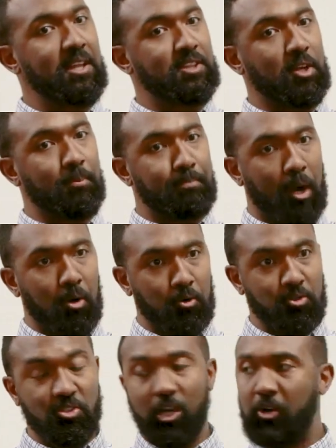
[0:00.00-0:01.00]
their
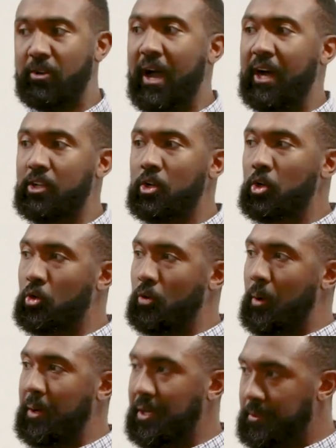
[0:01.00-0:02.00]
bones are not
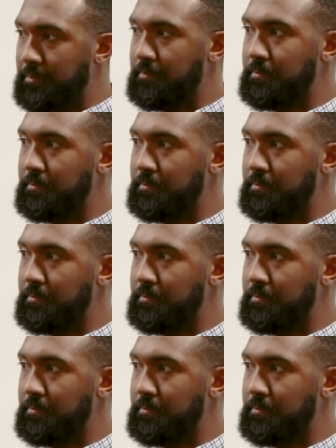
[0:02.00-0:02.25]
growing.